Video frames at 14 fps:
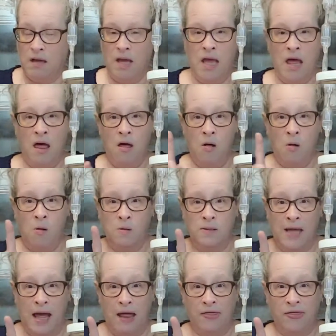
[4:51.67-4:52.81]
Hold
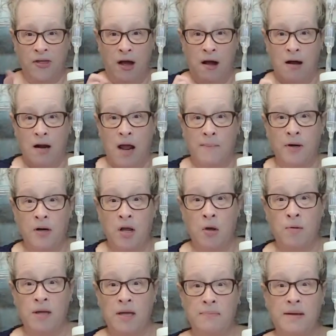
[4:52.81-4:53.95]
that thought. I'm going to
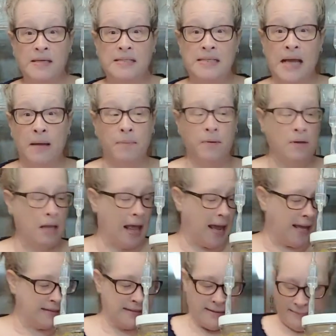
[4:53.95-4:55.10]
go get me a sample glass.